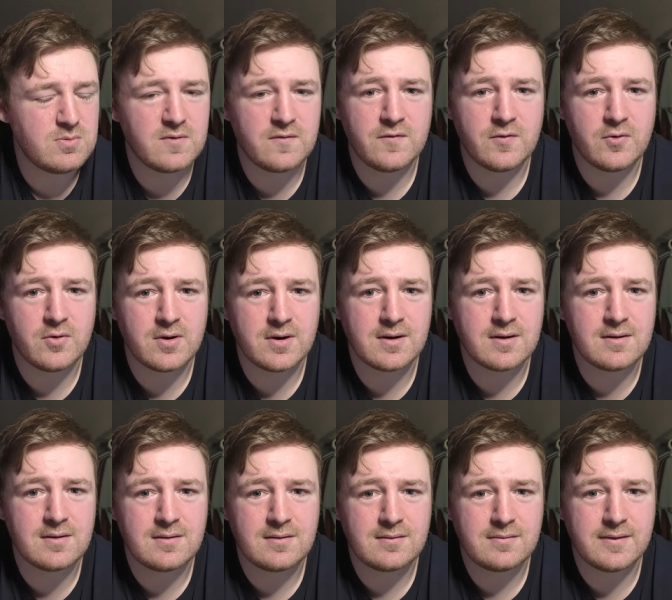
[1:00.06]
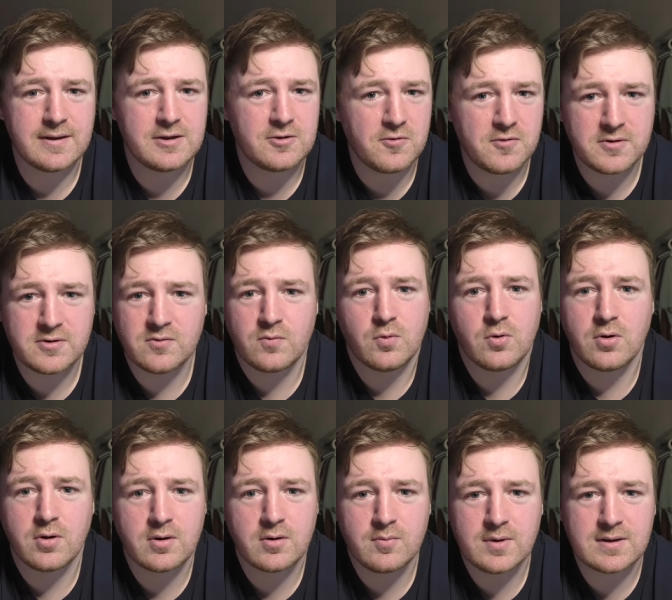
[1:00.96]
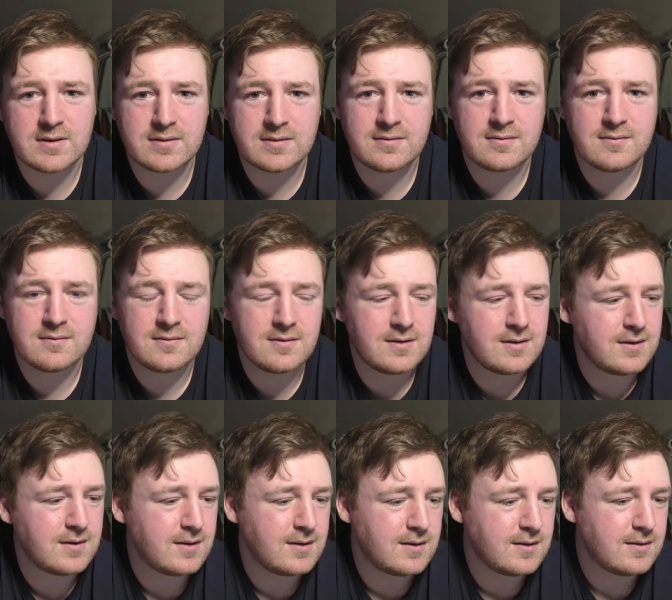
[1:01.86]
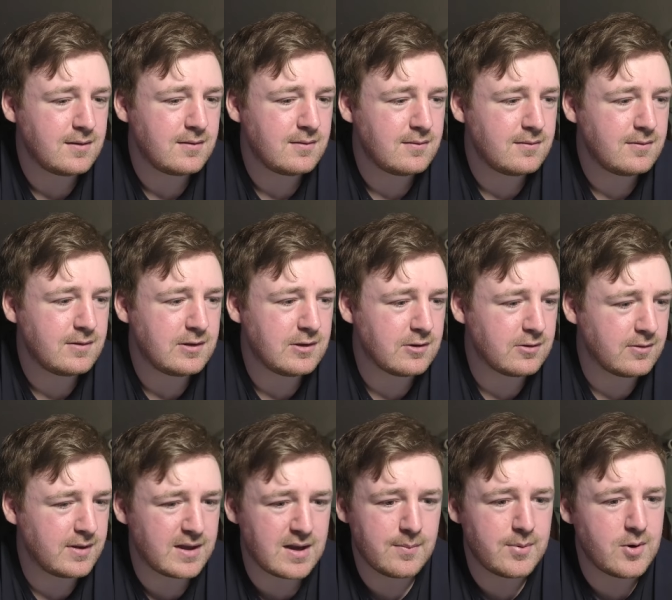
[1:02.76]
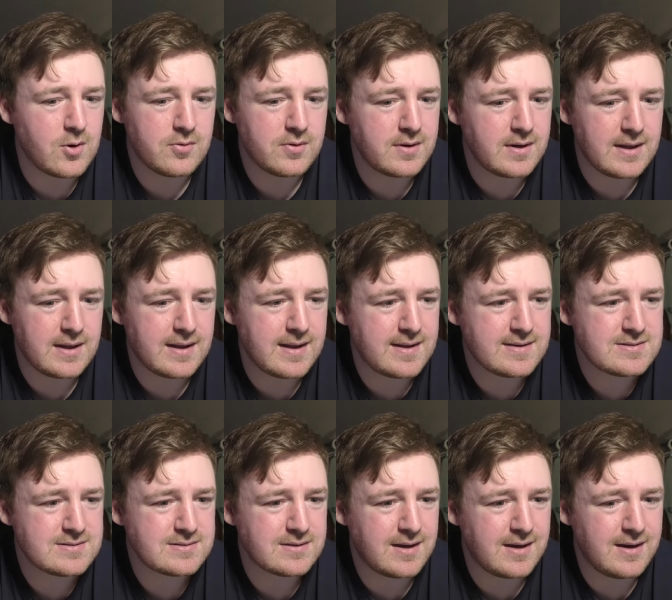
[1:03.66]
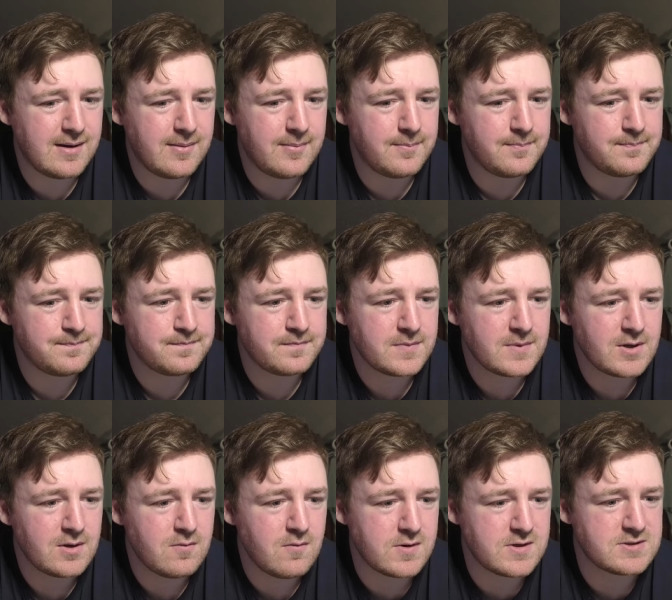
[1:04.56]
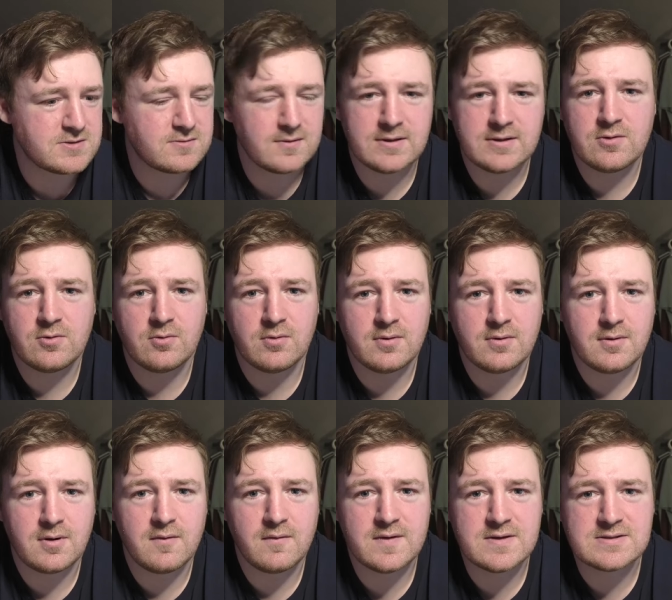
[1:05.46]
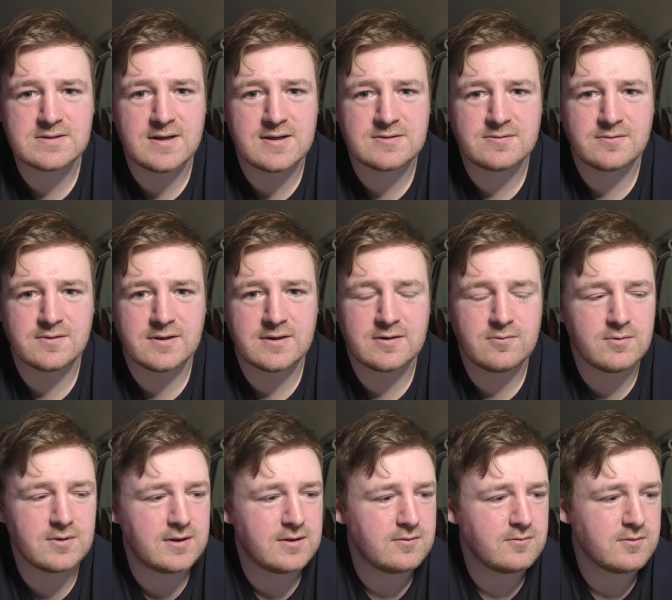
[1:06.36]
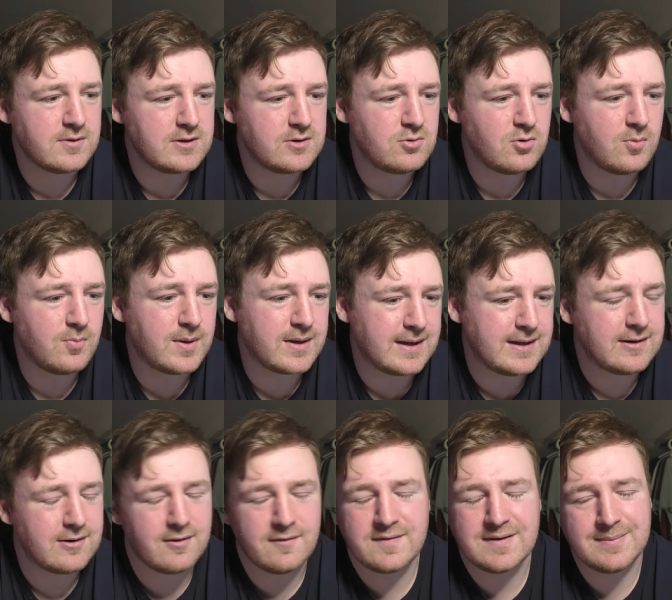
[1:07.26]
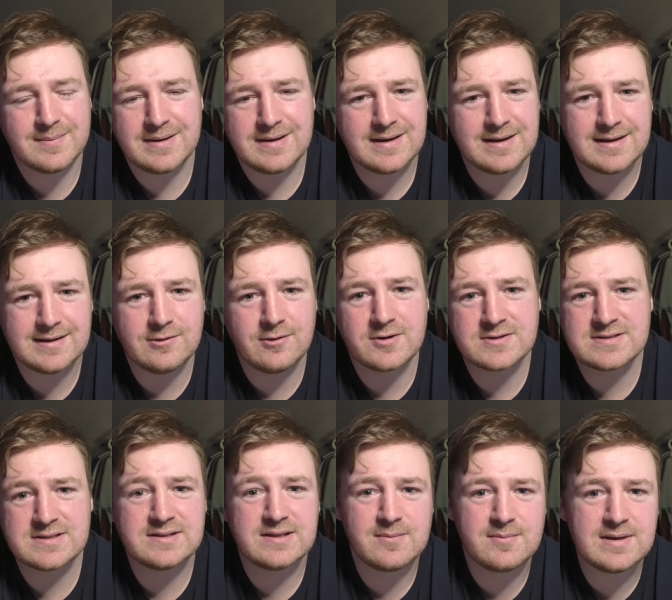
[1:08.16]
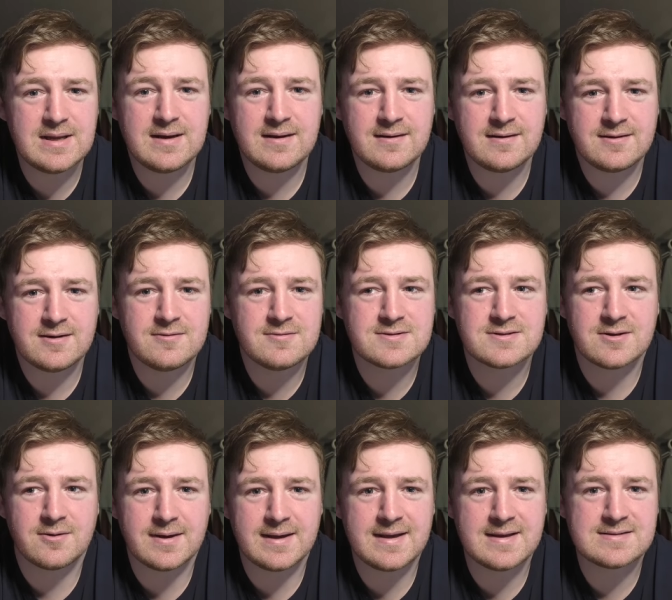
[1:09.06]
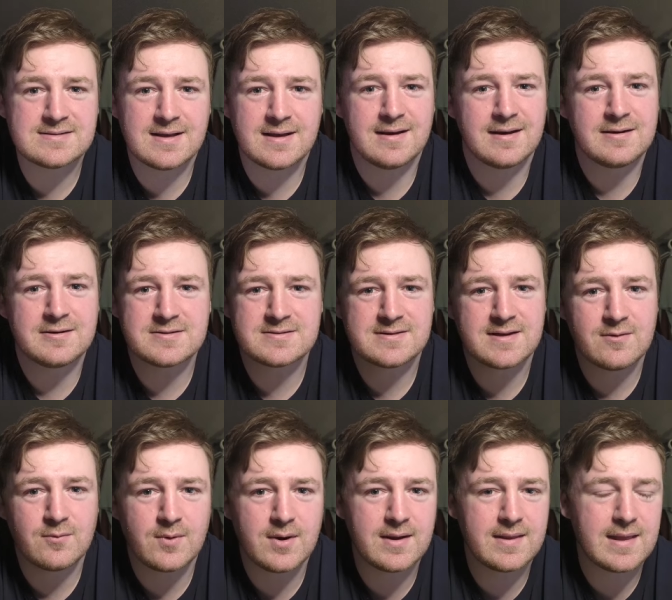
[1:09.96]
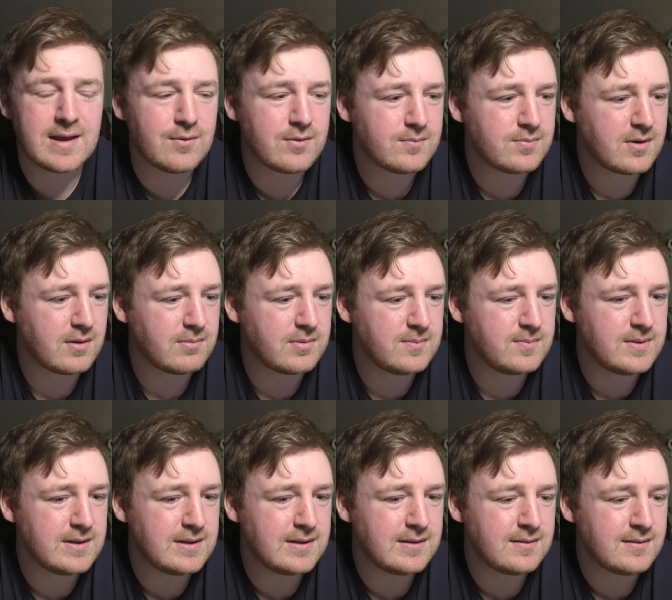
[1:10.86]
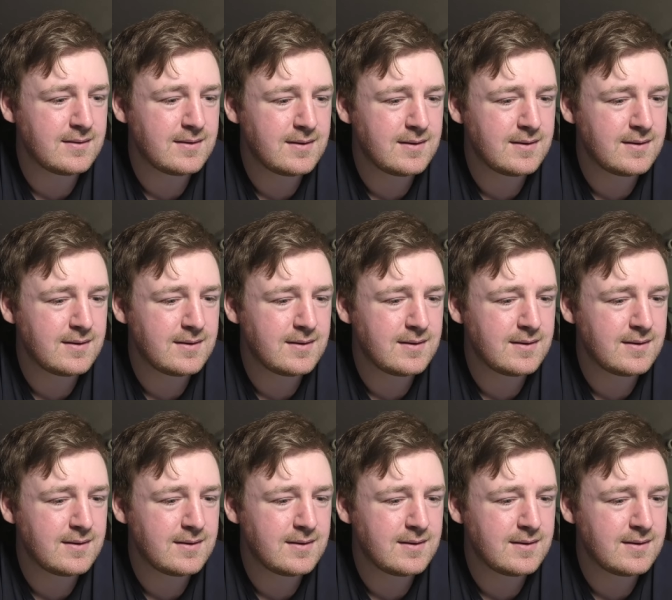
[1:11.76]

before like going to war with your like opponent, I guess. Um, which is really cool. Obviously, that's really, really, really cool. But it all, I mean, it looks intimidating too. So I guess I understand why that would probably be